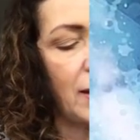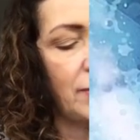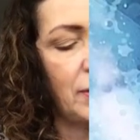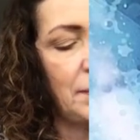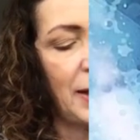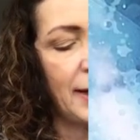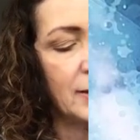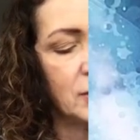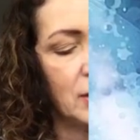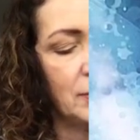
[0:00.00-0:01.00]
every bag
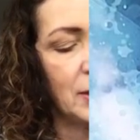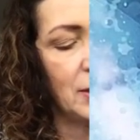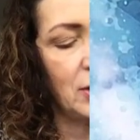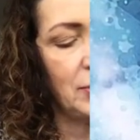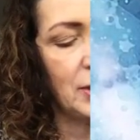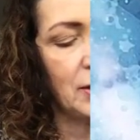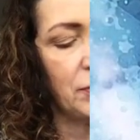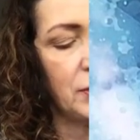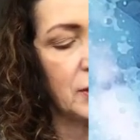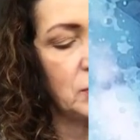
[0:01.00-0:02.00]
is going to be a little bit
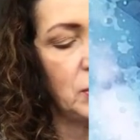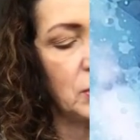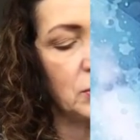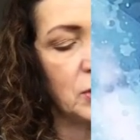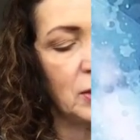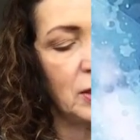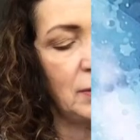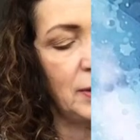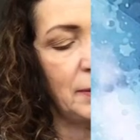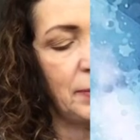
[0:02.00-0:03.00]
different. This one goes a little
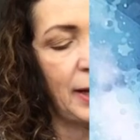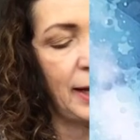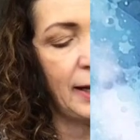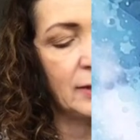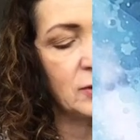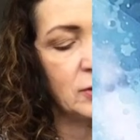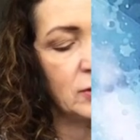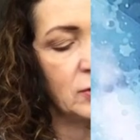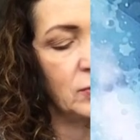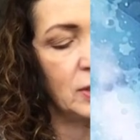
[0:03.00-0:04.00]
bit past
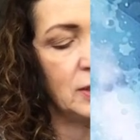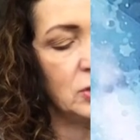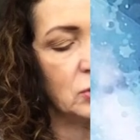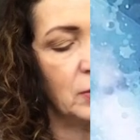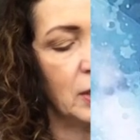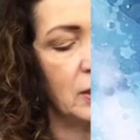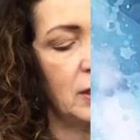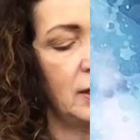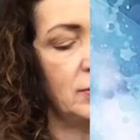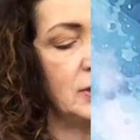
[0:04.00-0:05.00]
the 1 inch mark,
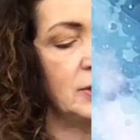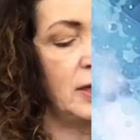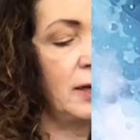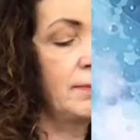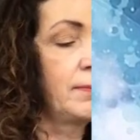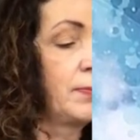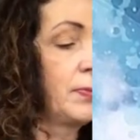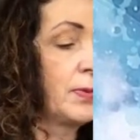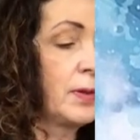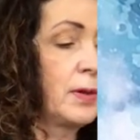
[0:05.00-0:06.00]
I would say.
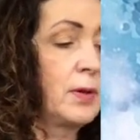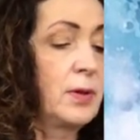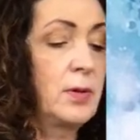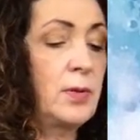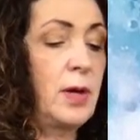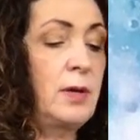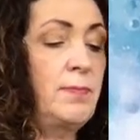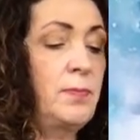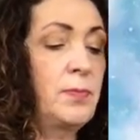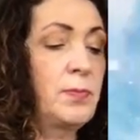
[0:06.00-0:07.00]
Okay,
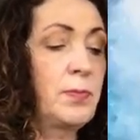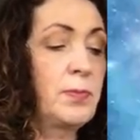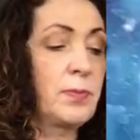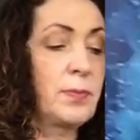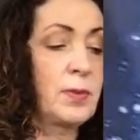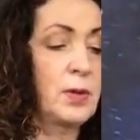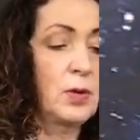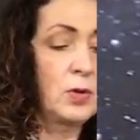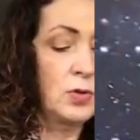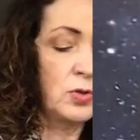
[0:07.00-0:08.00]

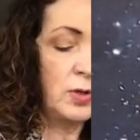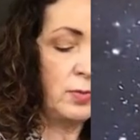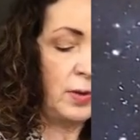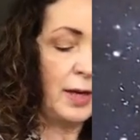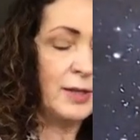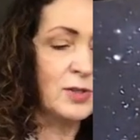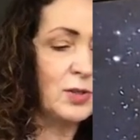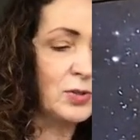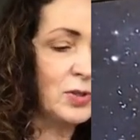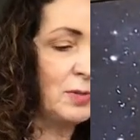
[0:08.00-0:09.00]
so now I can still